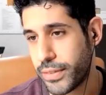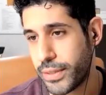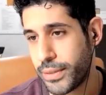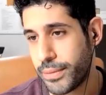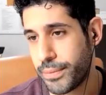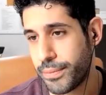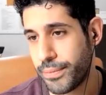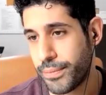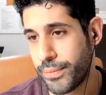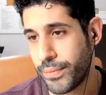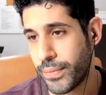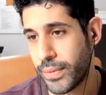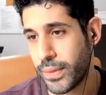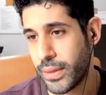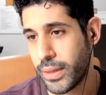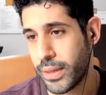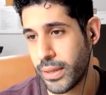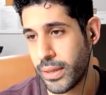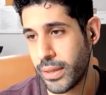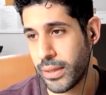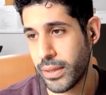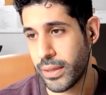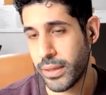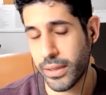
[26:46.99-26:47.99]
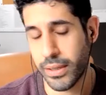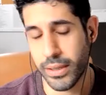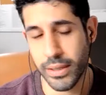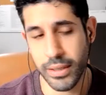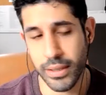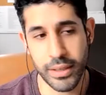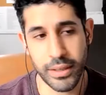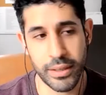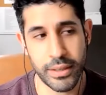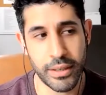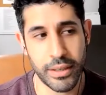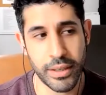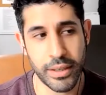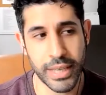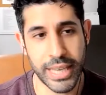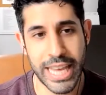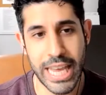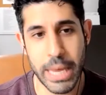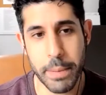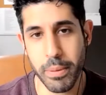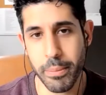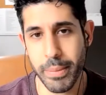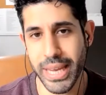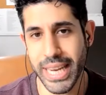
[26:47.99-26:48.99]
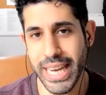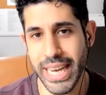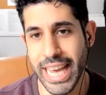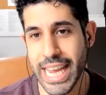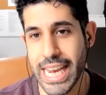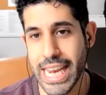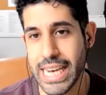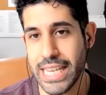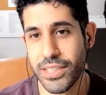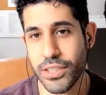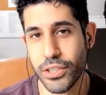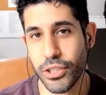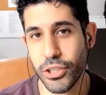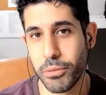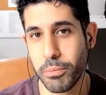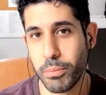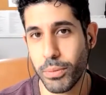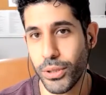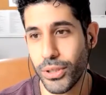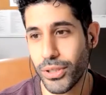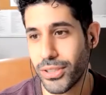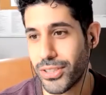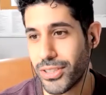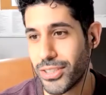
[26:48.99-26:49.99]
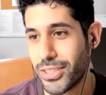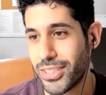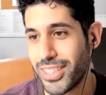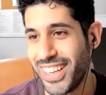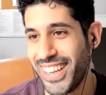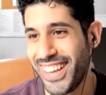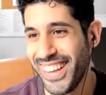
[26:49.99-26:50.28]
And keeping me in Haley's good books.